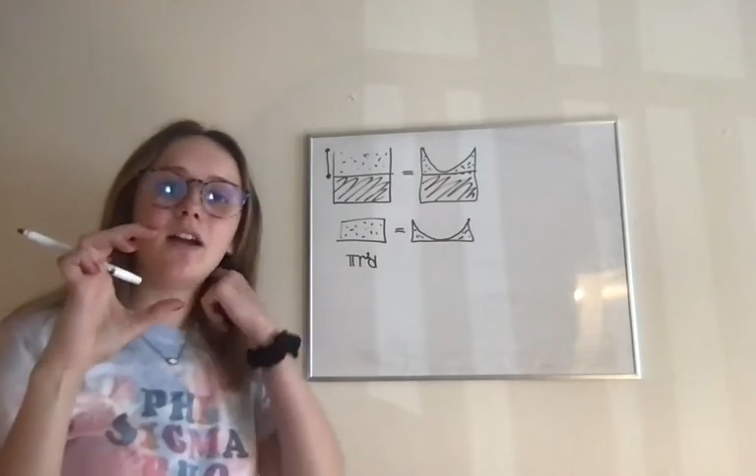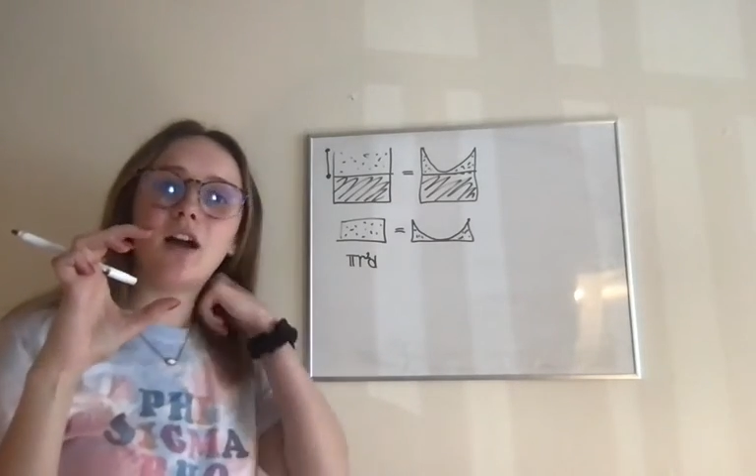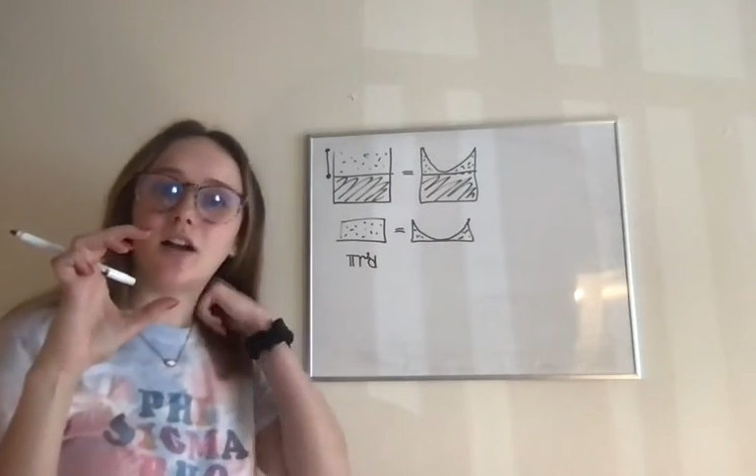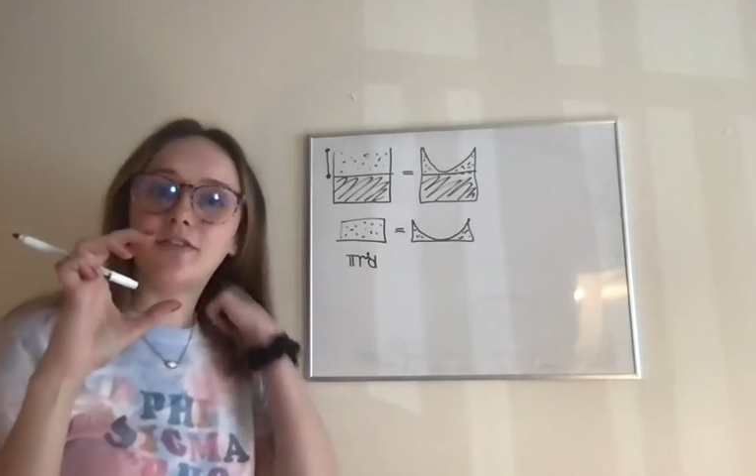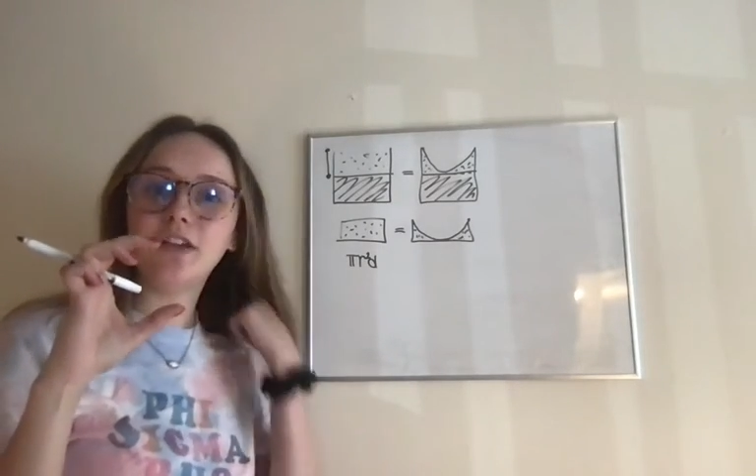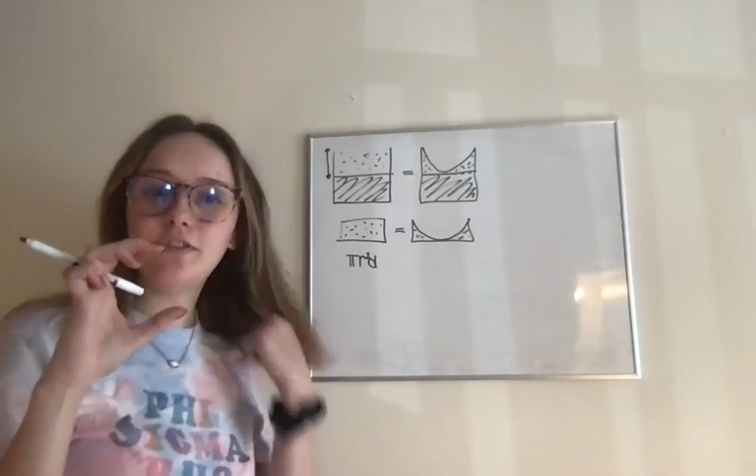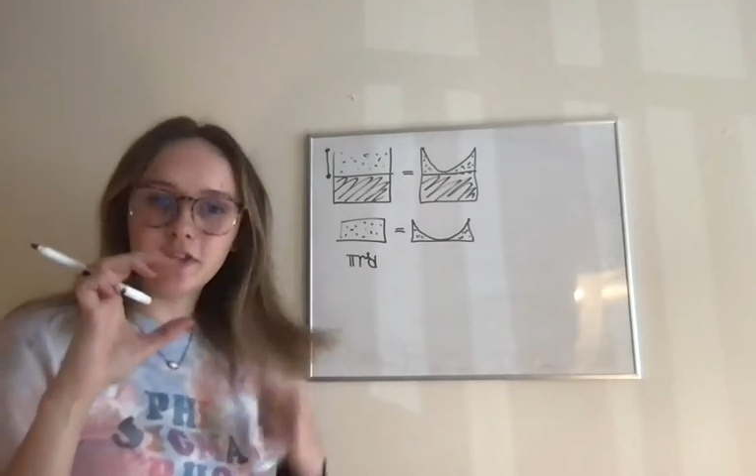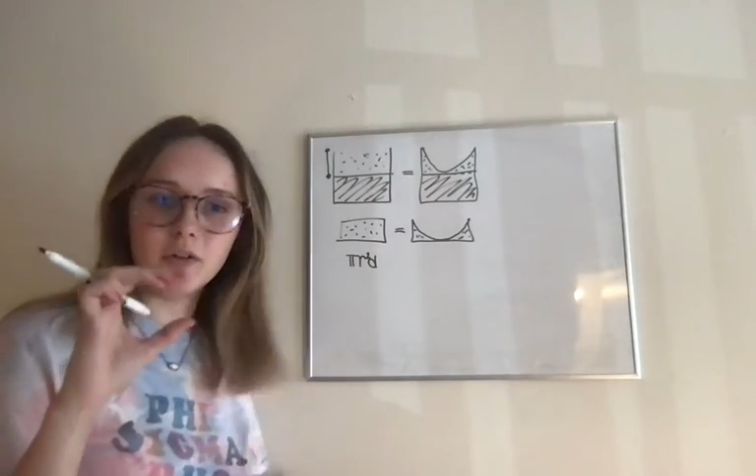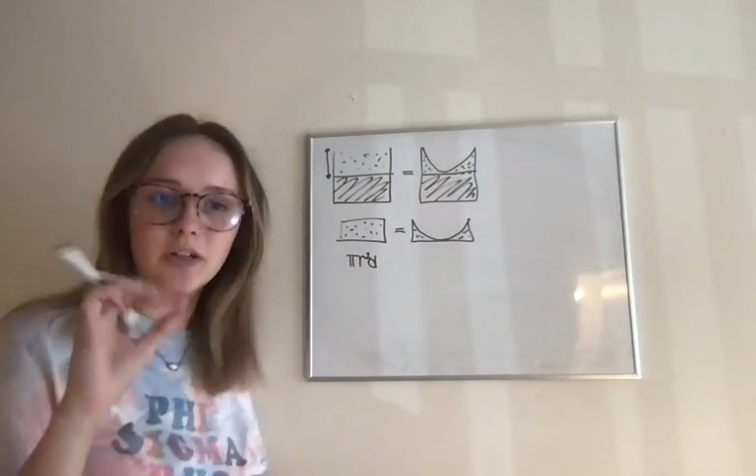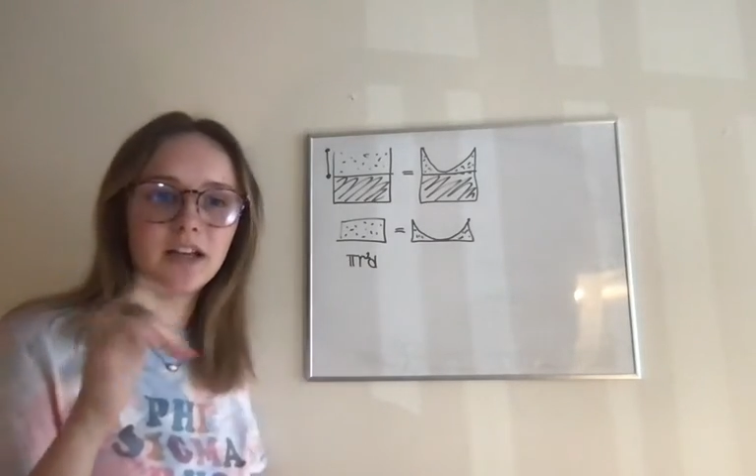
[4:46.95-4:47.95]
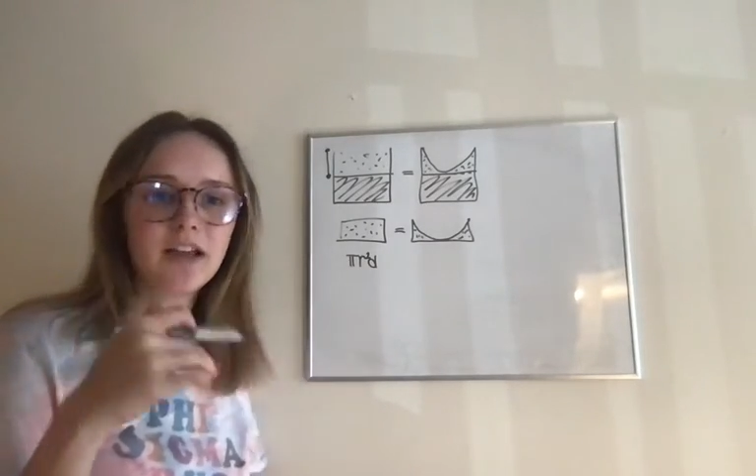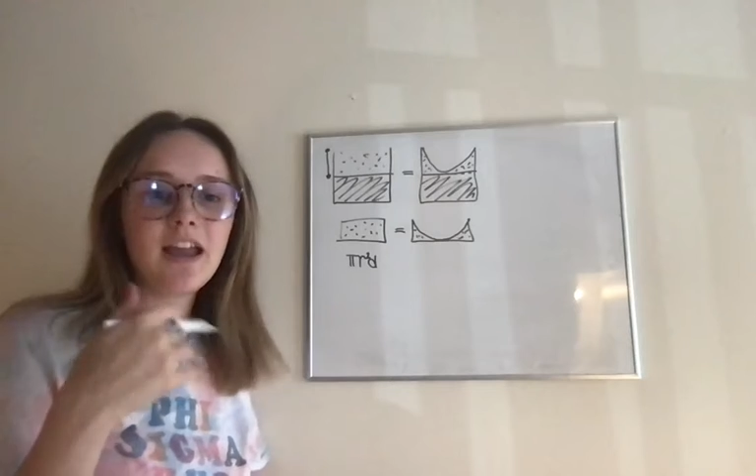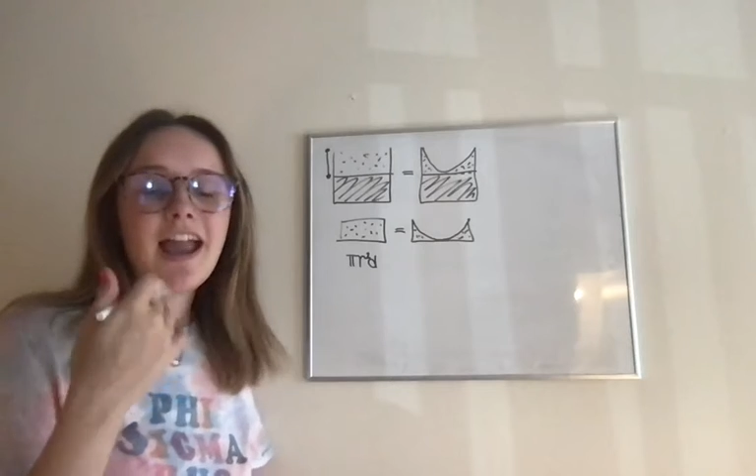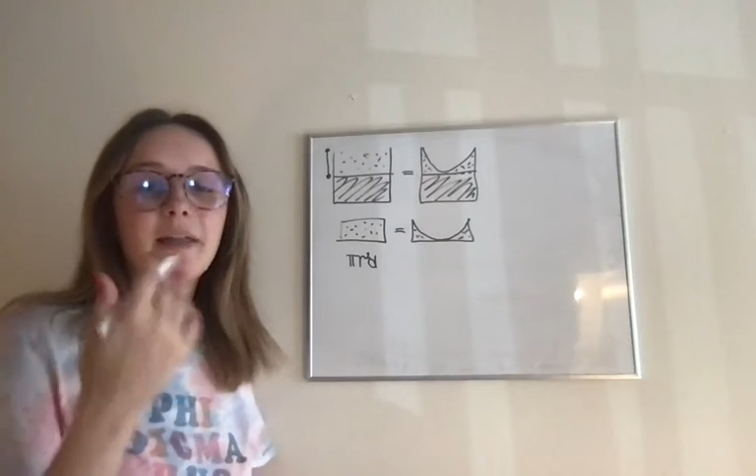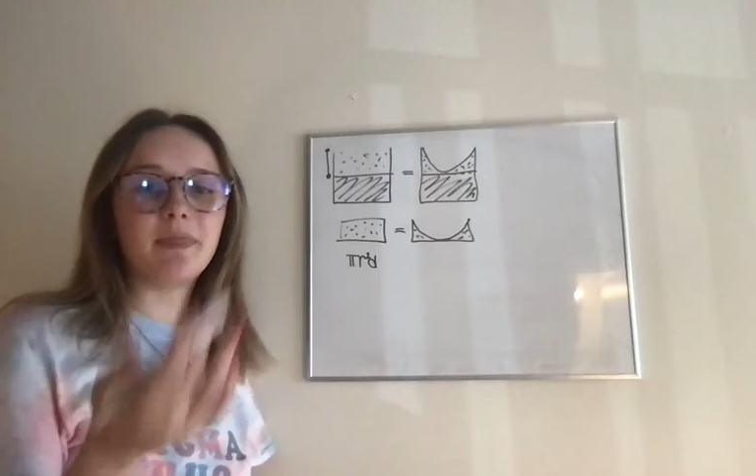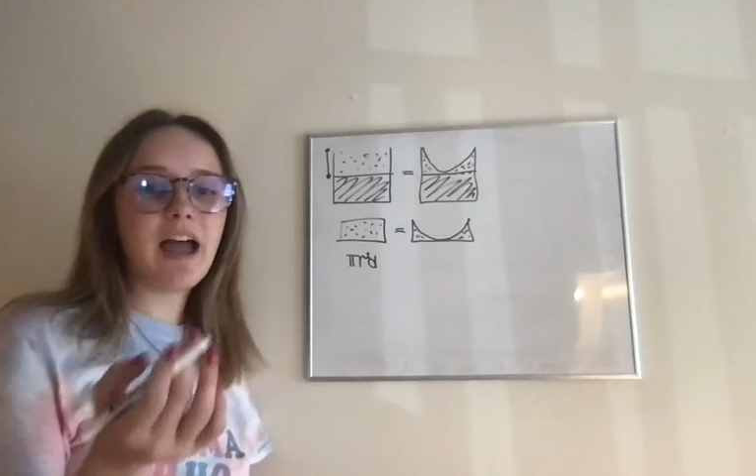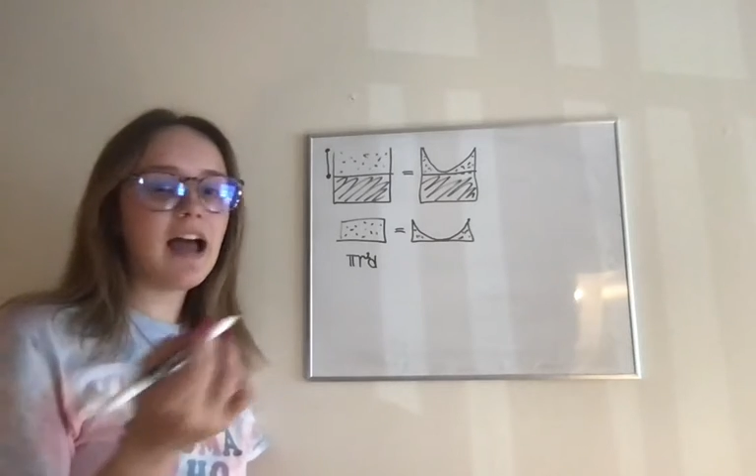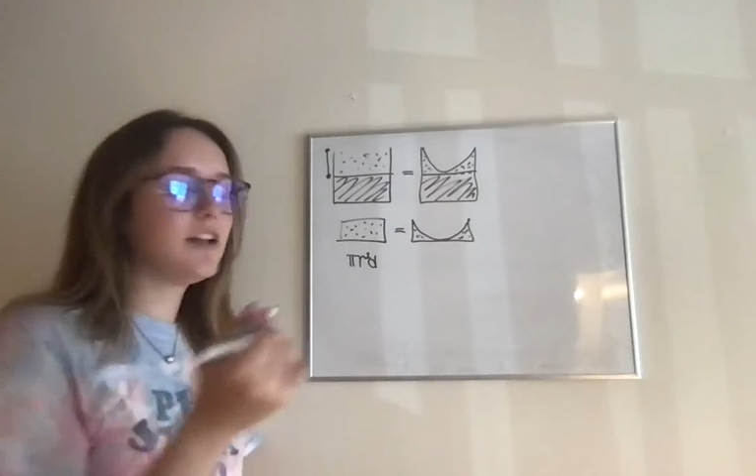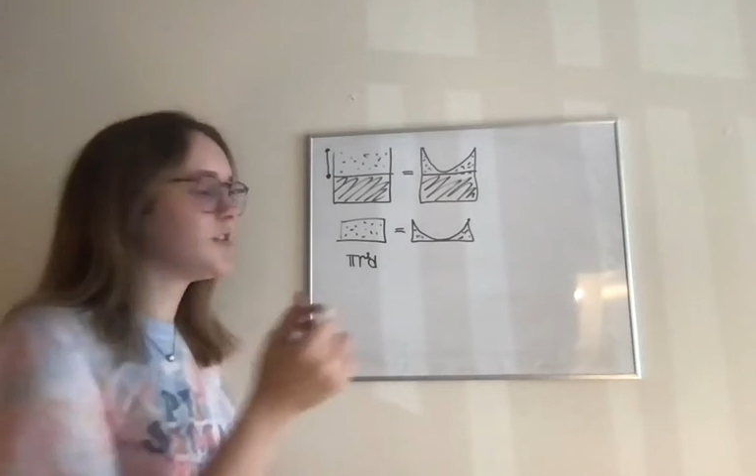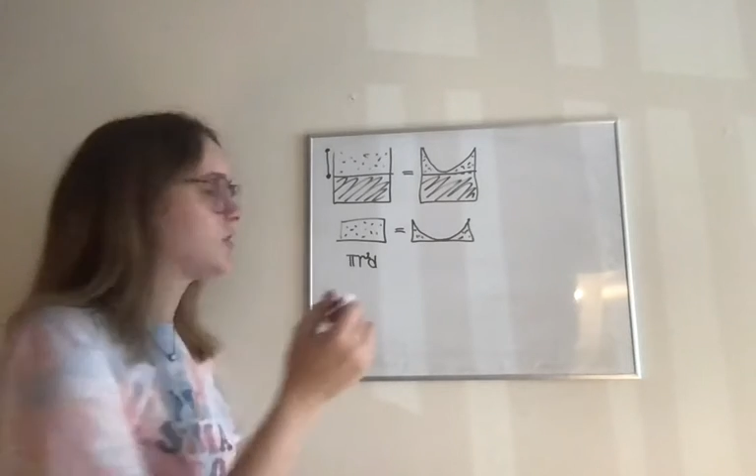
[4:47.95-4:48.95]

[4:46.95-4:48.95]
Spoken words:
of the fluid, and that is